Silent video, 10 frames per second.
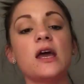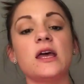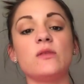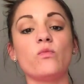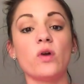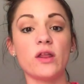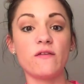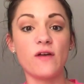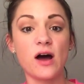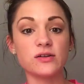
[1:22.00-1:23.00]
in one of the
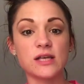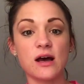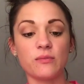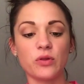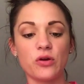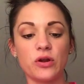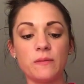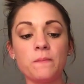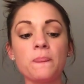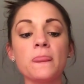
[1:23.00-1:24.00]
files I
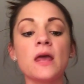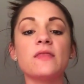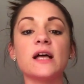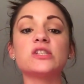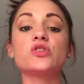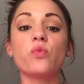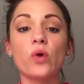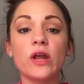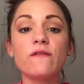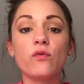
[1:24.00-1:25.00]
uploaded. That's
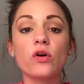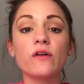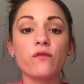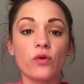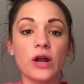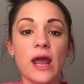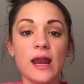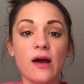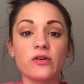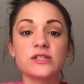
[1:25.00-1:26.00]
24 to
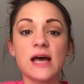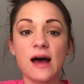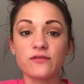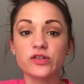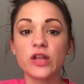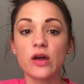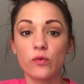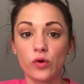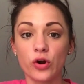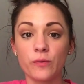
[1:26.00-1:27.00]
48 hours after they
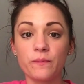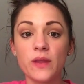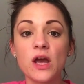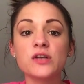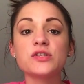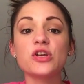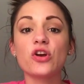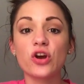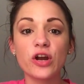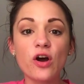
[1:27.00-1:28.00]
order. So
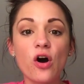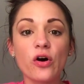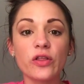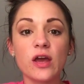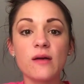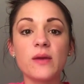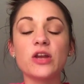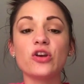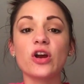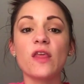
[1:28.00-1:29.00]
you're going to call them
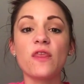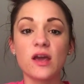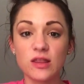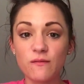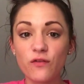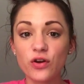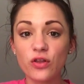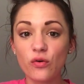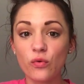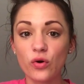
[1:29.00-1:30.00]
and you're going to thank them for
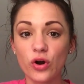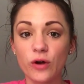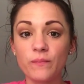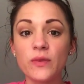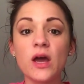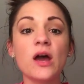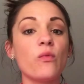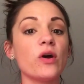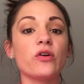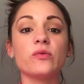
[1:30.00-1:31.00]
their order,
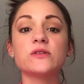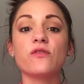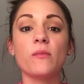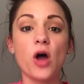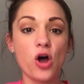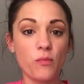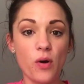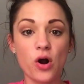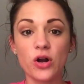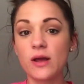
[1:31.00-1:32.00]
whether it was from a home
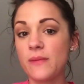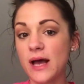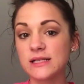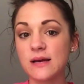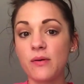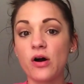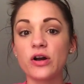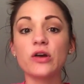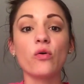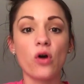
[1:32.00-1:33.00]
party, a basket
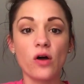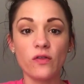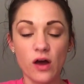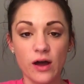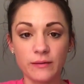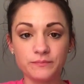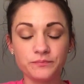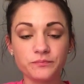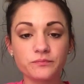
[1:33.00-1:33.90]
party, or online.